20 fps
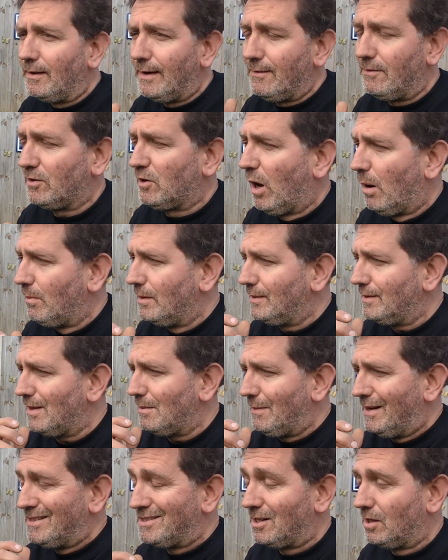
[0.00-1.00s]
Leave a comment,
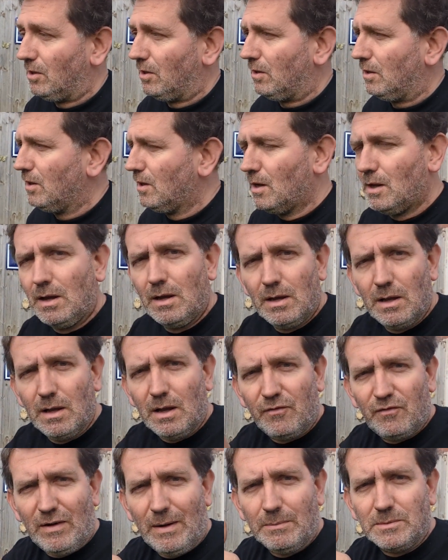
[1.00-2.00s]
it means a lot.
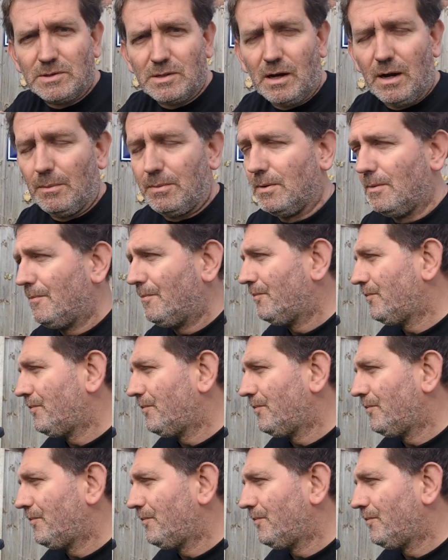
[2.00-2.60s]
A thumbs up,